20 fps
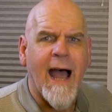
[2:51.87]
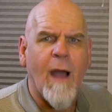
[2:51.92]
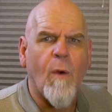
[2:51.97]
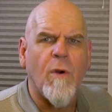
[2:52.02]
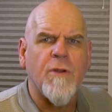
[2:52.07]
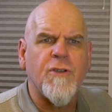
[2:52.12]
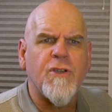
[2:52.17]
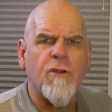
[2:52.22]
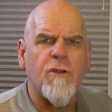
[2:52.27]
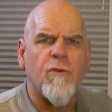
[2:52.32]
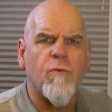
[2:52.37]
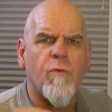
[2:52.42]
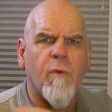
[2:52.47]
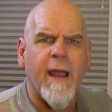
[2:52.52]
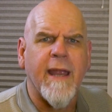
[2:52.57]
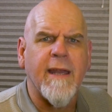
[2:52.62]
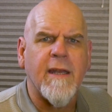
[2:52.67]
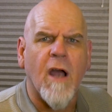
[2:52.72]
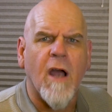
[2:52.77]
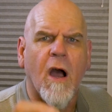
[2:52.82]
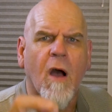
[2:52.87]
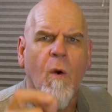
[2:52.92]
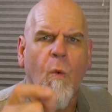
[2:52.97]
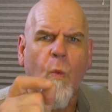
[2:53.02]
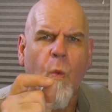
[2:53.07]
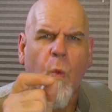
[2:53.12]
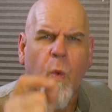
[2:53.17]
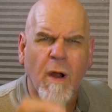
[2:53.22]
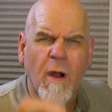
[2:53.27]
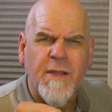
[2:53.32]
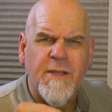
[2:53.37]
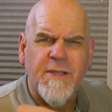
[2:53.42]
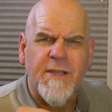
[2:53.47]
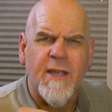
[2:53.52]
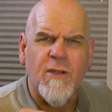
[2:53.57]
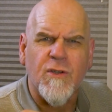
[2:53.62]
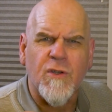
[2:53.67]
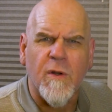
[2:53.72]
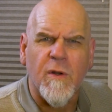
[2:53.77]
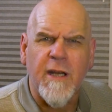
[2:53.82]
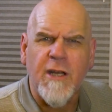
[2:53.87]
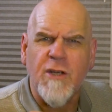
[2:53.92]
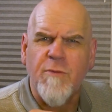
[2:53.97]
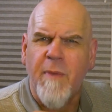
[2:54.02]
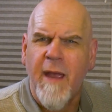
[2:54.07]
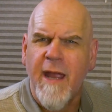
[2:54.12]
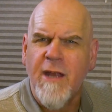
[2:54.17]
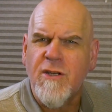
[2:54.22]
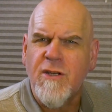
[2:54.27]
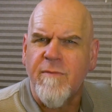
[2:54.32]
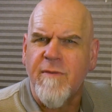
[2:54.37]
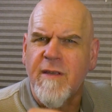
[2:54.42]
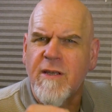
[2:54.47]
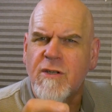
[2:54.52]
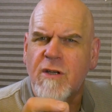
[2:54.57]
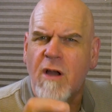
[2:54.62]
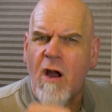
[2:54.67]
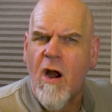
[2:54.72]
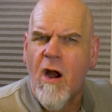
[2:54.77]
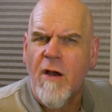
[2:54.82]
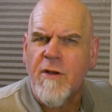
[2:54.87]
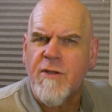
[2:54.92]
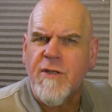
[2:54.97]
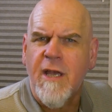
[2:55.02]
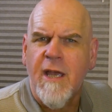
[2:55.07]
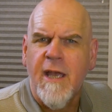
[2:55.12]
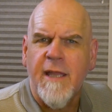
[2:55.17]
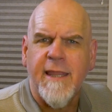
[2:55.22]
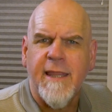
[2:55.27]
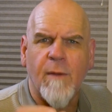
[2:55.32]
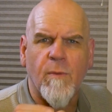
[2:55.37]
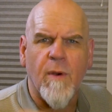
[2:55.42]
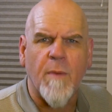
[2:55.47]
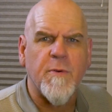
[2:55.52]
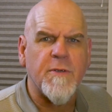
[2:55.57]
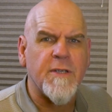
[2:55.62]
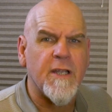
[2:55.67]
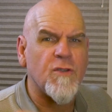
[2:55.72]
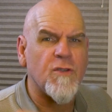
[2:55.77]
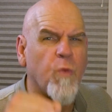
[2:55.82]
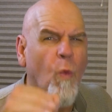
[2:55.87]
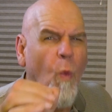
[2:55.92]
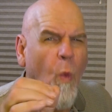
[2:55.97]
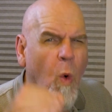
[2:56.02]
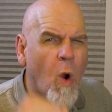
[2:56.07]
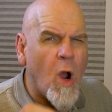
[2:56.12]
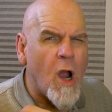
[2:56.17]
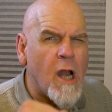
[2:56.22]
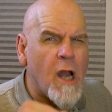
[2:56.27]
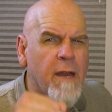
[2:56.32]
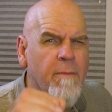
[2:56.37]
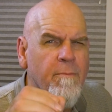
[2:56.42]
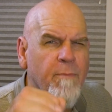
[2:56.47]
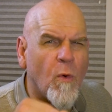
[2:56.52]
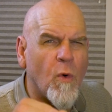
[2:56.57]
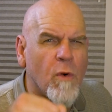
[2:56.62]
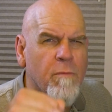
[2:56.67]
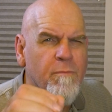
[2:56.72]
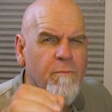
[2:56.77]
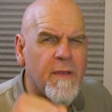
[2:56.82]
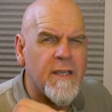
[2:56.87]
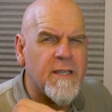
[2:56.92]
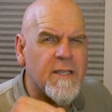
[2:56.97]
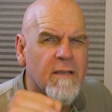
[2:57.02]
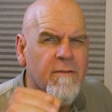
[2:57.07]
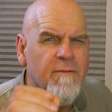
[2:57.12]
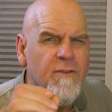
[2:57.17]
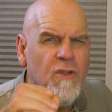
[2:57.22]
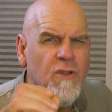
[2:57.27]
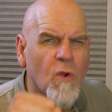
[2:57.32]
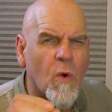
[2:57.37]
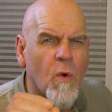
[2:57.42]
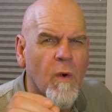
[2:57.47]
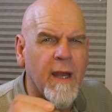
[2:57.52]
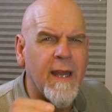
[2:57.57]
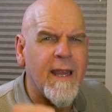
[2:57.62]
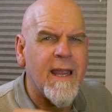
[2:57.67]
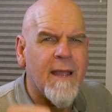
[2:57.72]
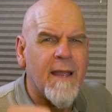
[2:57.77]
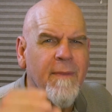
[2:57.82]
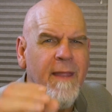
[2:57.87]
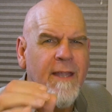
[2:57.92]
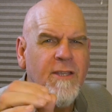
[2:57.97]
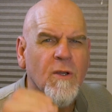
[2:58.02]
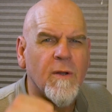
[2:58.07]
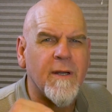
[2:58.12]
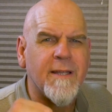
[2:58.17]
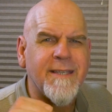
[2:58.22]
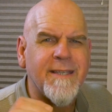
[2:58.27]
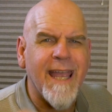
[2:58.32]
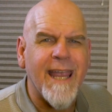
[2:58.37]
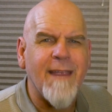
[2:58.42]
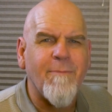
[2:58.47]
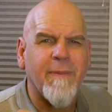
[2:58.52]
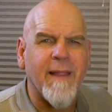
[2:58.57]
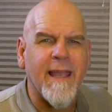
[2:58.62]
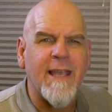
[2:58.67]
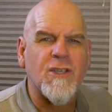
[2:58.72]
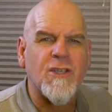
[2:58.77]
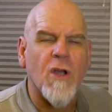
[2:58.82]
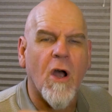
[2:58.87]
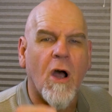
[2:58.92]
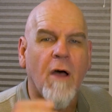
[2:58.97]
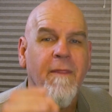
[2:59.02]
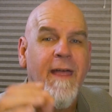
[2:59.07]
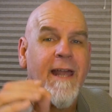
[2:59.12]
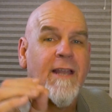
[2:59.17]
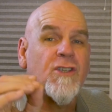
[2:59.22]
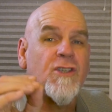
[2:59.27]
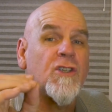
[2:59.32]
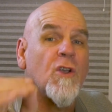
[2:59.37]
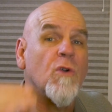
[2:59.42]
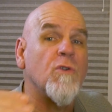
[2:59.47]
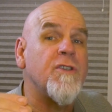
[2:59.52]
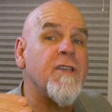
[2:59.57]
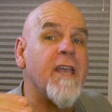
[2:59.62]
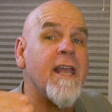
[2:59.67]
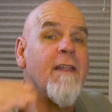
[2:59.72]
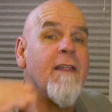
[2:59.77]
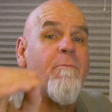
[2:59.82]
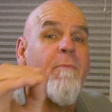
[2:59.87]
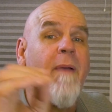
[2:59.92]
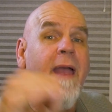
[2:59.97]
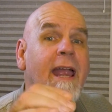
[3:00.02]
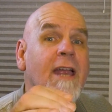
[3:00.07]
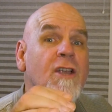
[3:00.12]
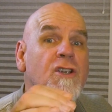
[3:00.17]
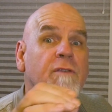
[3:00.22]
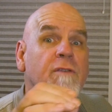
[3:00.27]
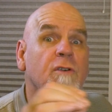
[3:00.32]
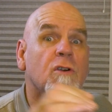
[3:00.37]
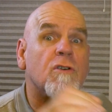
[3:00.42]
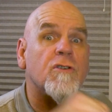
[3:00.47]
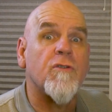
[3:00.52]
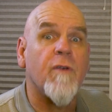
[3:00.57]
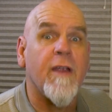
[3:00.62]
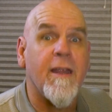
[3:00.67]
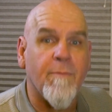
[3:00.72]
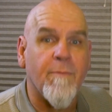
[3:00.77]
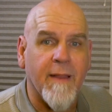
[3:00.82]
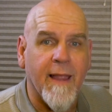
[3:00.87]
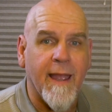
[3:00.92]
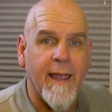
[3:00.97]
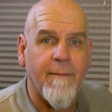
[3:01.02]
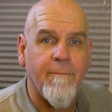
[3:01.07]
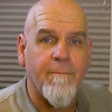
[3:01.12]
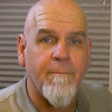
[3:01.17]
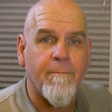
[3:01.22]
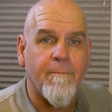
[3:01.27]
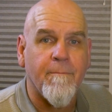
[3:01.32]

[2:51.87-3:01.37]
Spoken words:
I want you to write one sentence on each page of these cards that represents one important piece of story that's going to take place on that associated page of your screenplay,